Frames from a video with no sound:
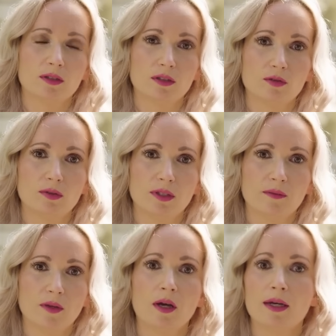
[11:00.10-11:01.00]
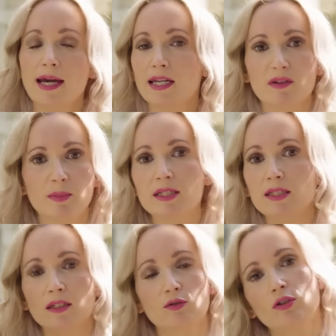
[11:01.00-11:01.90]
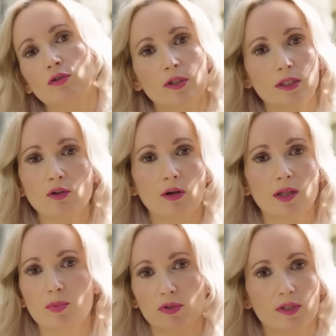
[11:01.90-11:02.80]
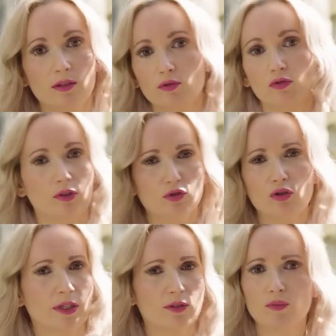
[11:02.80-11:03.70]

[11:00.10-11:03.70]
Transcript: is what makes your communication genuine and captivating.